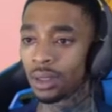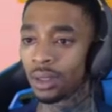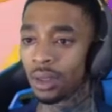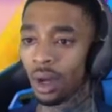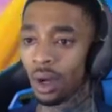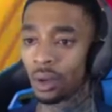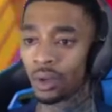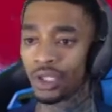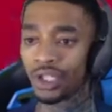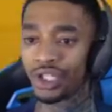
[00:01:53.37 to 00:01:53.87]

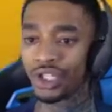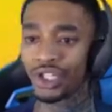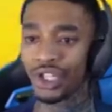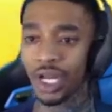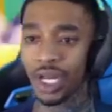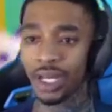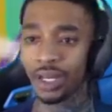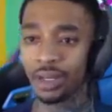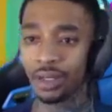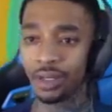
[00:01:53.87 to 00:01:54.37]
Oh,
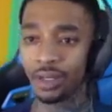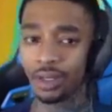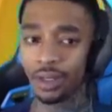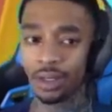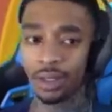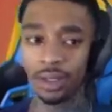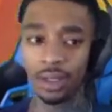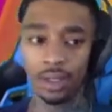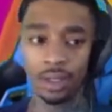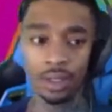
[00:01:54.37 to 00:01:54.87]
shit.
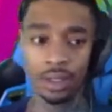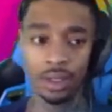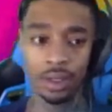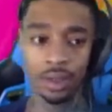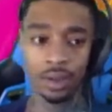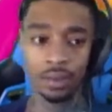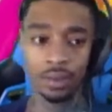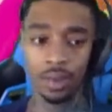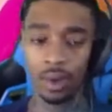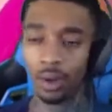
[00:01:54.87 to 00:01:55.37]

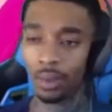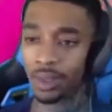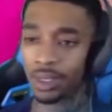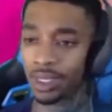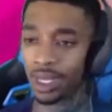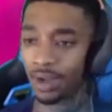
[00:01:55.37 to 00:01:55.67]
I almost got